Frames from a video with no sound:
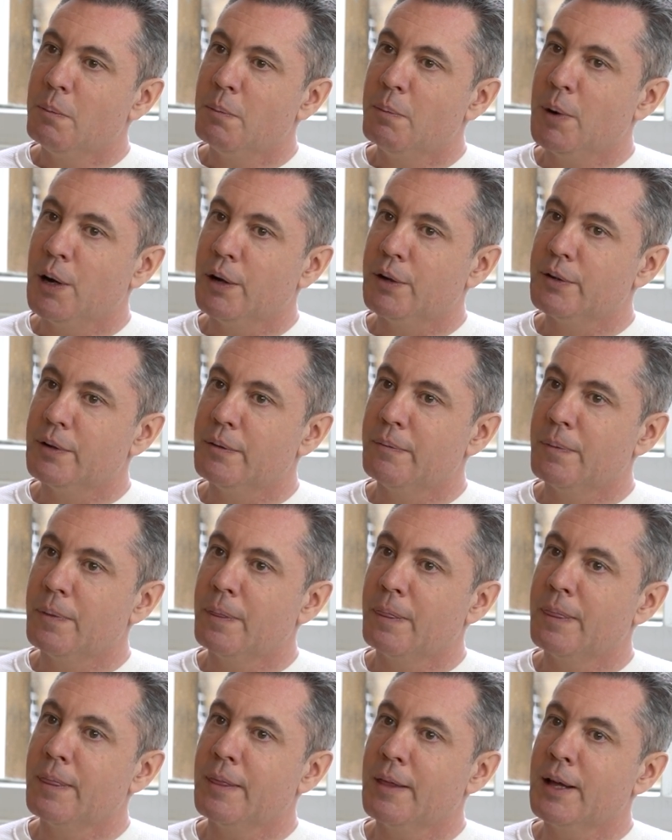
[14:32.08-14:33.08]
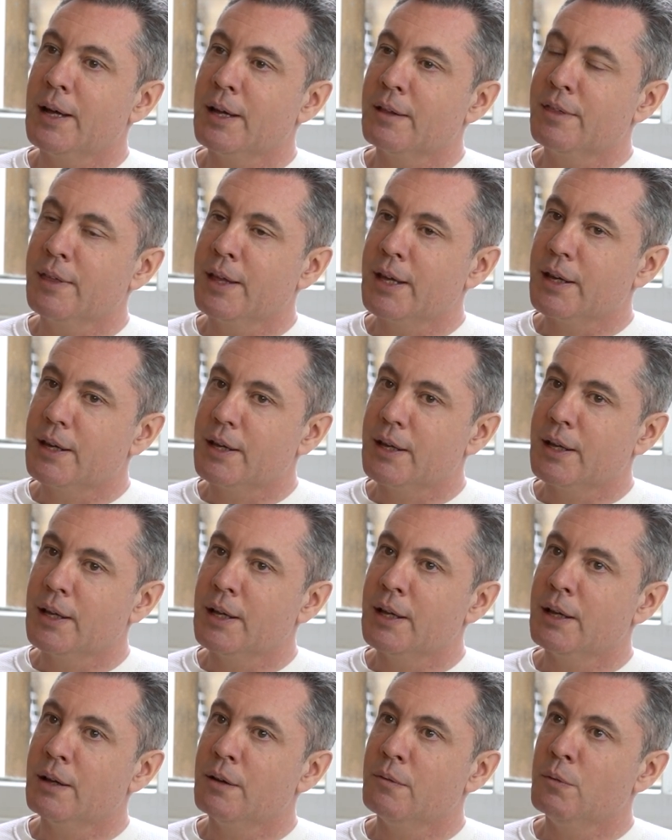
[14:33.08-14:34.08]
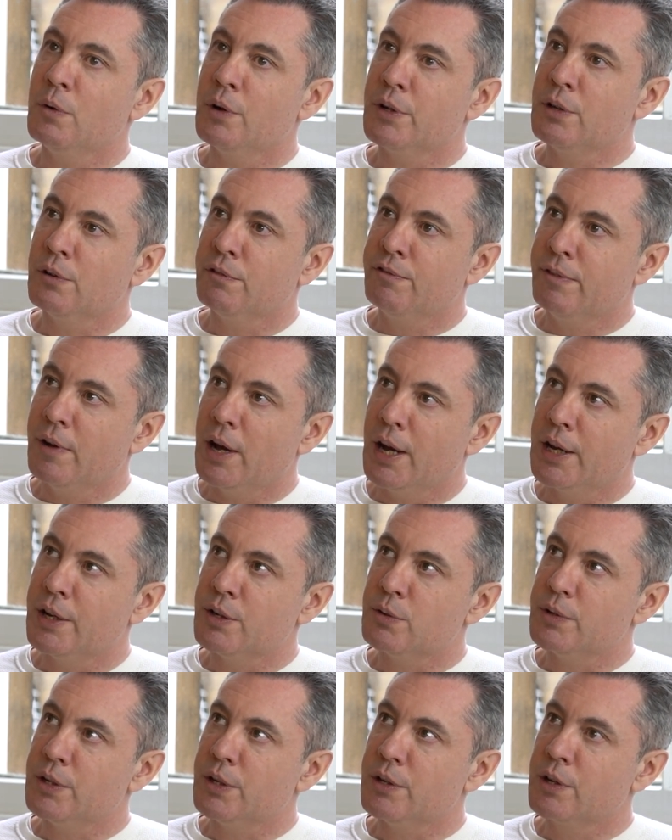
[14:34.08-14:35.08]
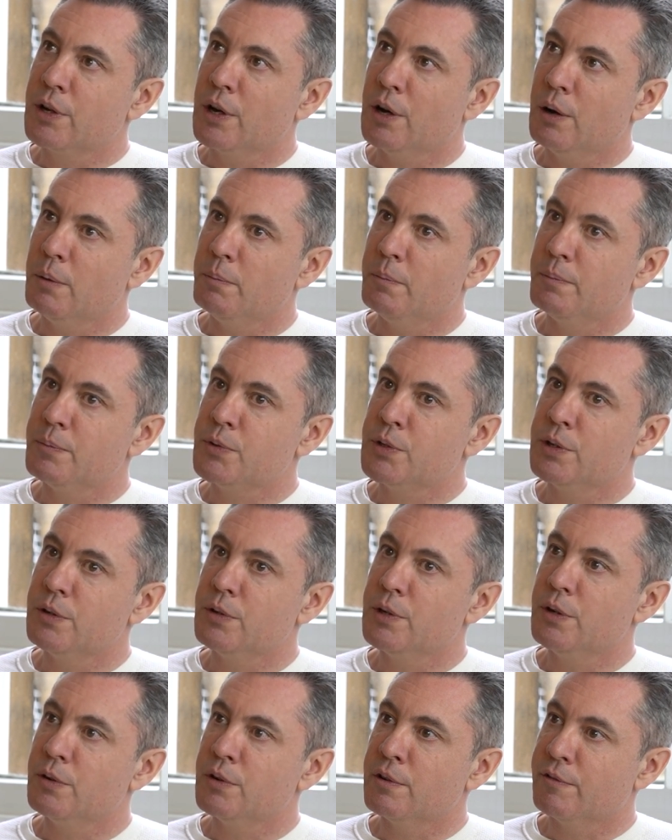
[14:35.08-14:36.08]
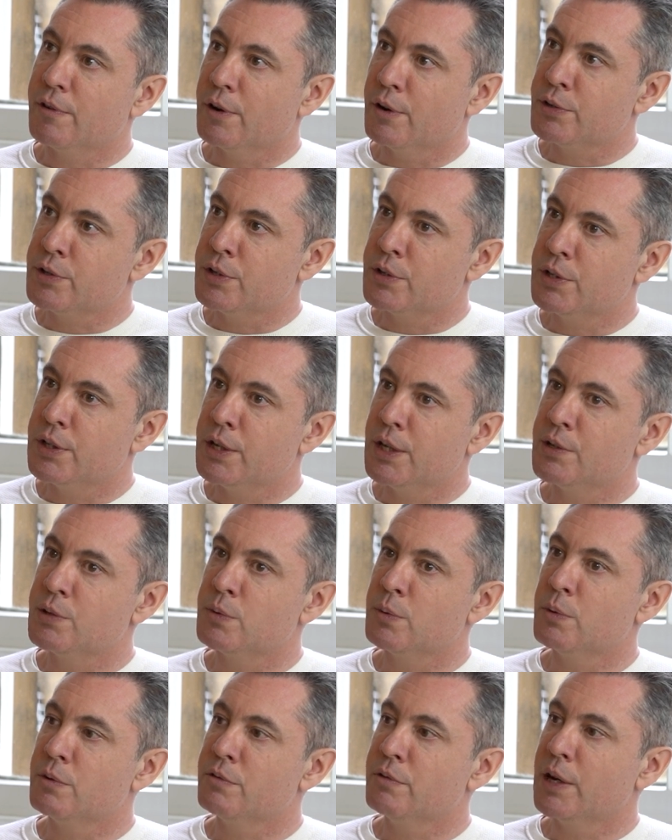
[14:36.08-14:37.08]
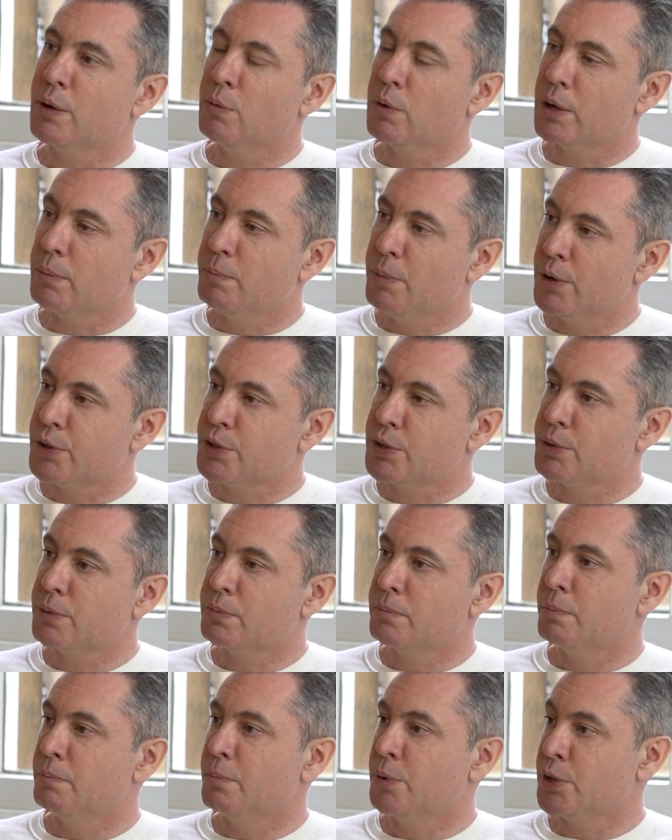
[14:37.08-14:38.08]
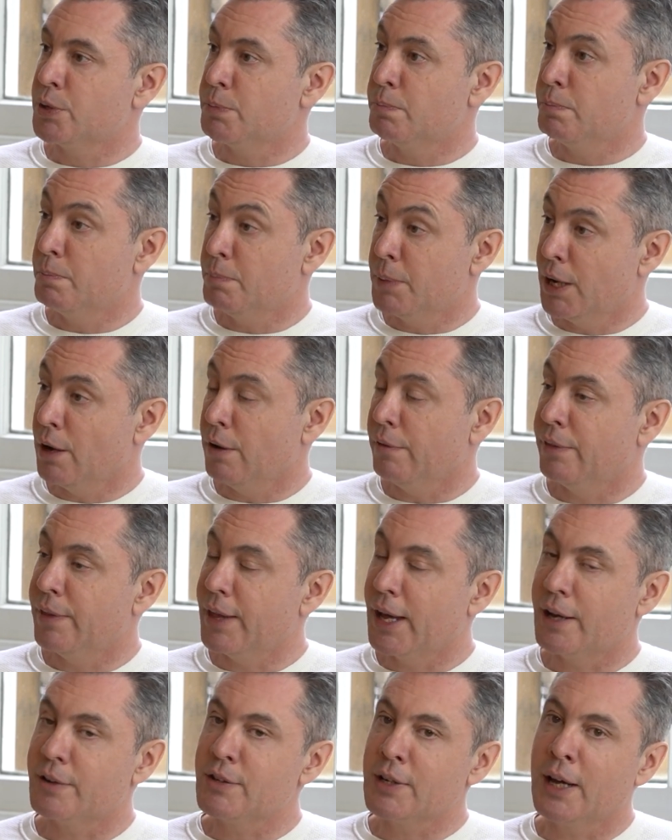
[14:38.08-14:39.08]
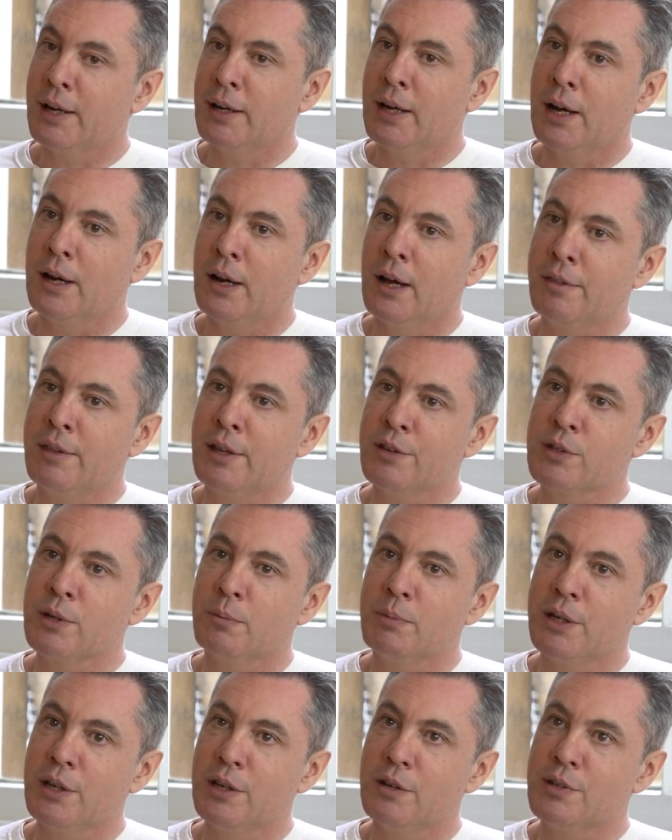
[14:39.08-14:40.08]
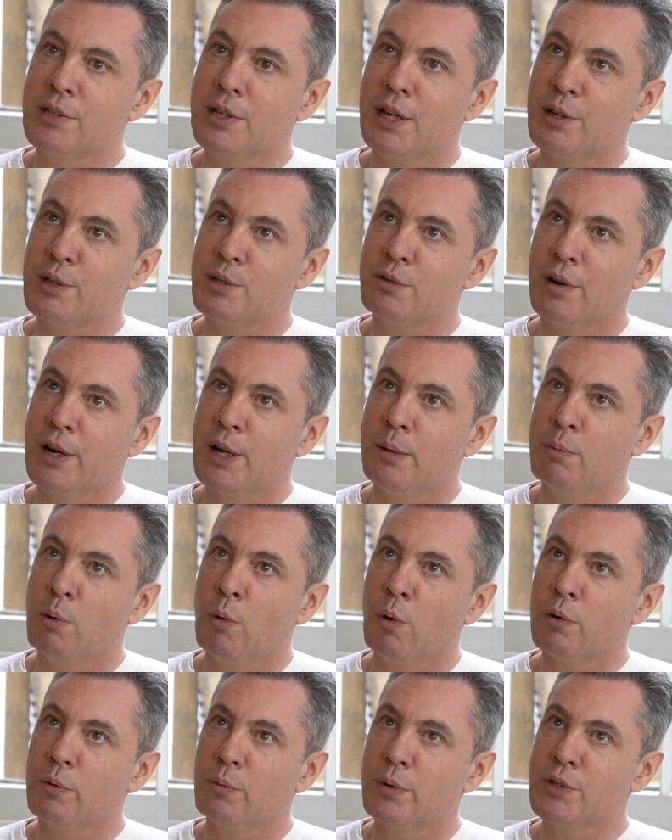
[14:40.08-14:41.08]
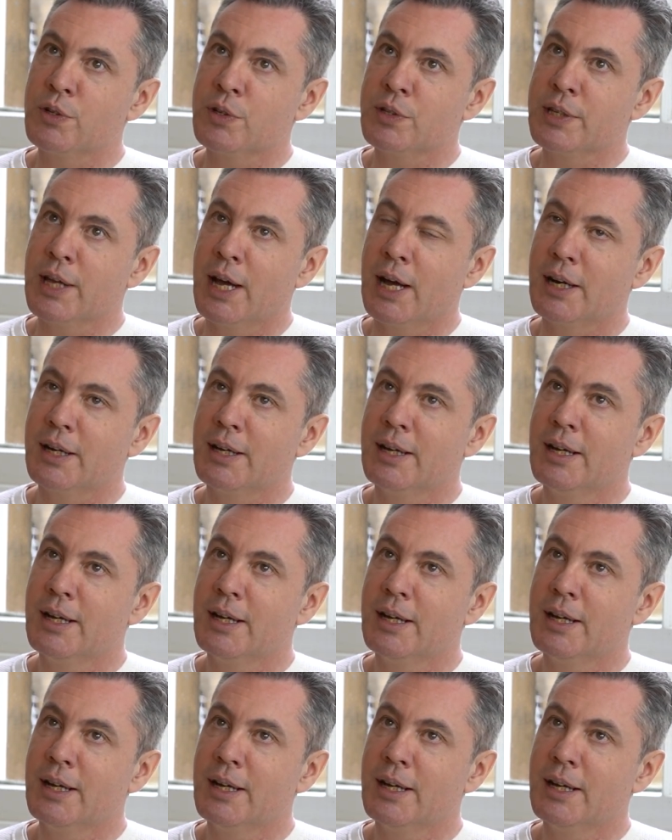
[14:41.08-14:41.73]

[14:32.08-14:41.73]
but I think what you'll find when you come to university is we really want to push beyond that. And I think something you said is very important, which is that